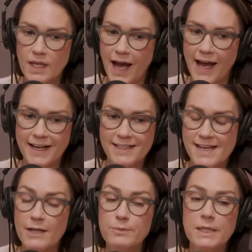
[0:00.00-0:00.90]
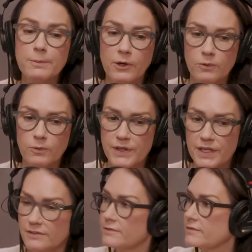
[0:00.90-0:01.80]
I got 10 people
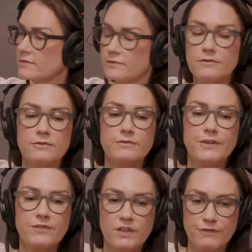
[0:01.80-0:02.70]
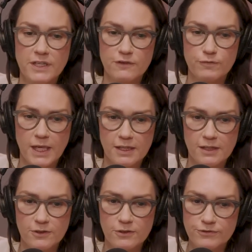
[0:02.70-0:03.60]
within 50 feet of me
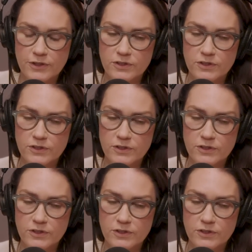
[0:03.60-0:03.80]
who feel